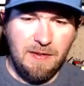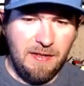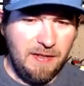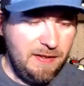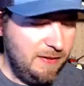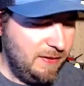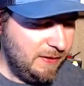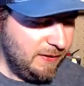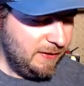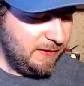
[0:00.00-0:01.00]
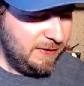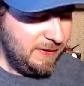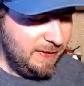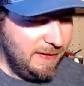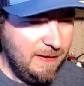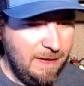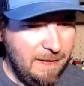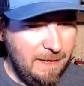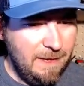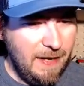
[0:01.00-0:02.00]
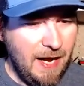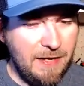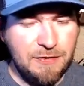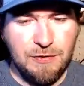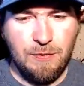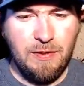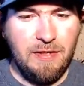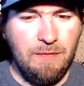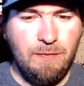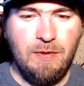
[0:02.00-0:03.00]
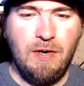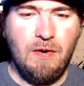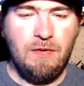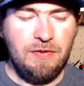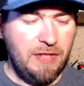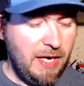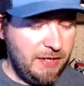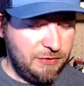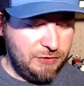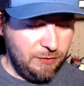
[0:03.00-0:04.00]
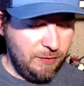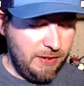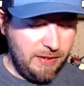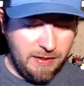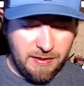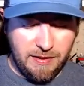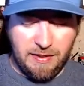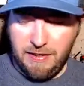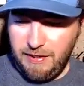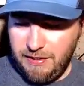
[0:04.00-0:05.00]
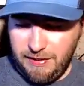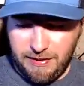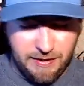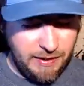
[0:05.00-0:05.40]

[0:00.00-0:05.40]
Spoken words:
And I enjoy it when all of you guys join in. And again, I